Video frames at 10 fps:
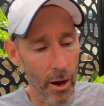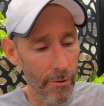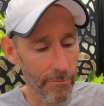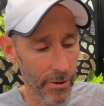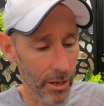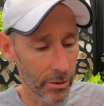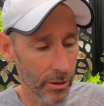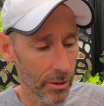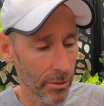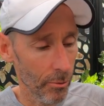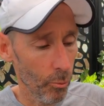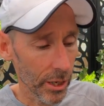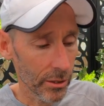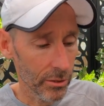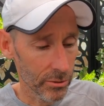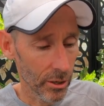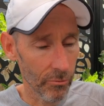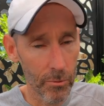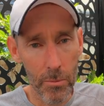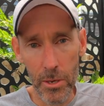I found the weakness
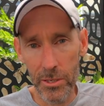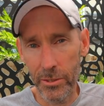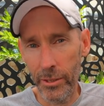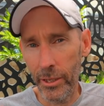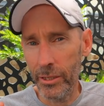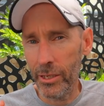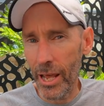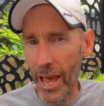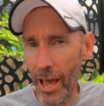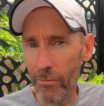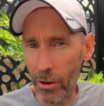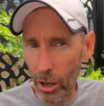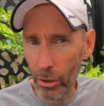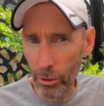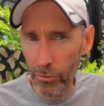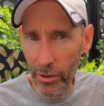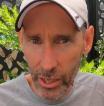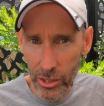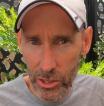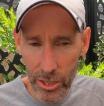of them is that they didn't have a lot of
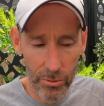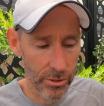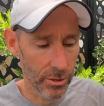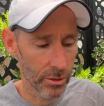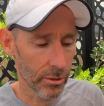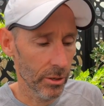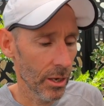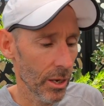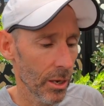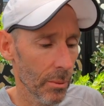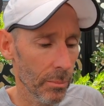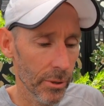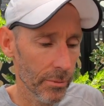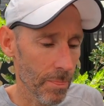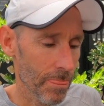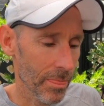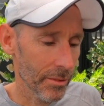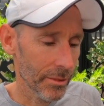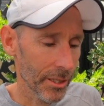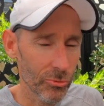energy return, but
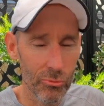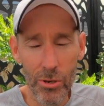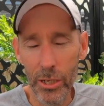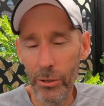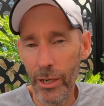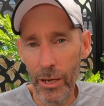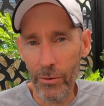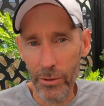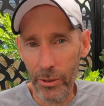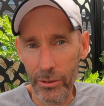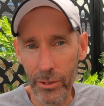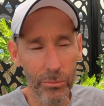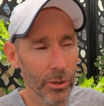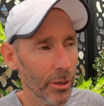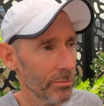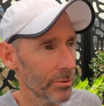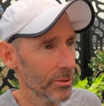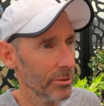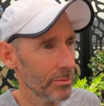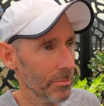that's really not everything. Sometimes
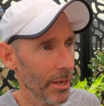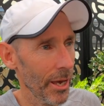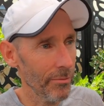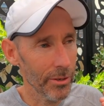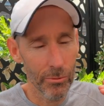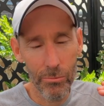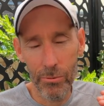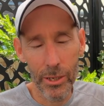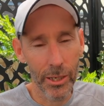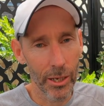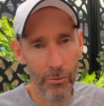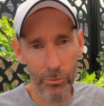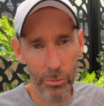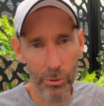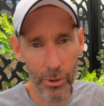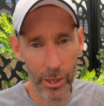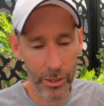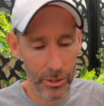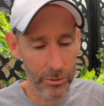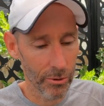just having a really comfortable
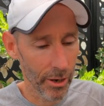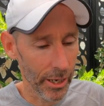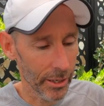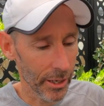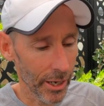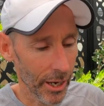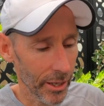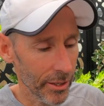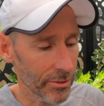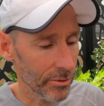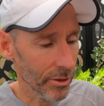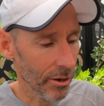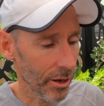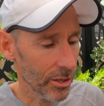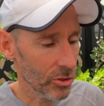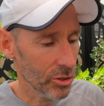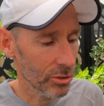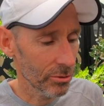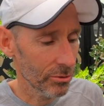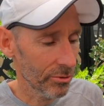run is great. And these are the kind of
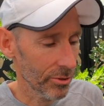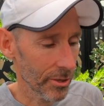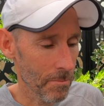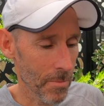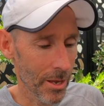shoes that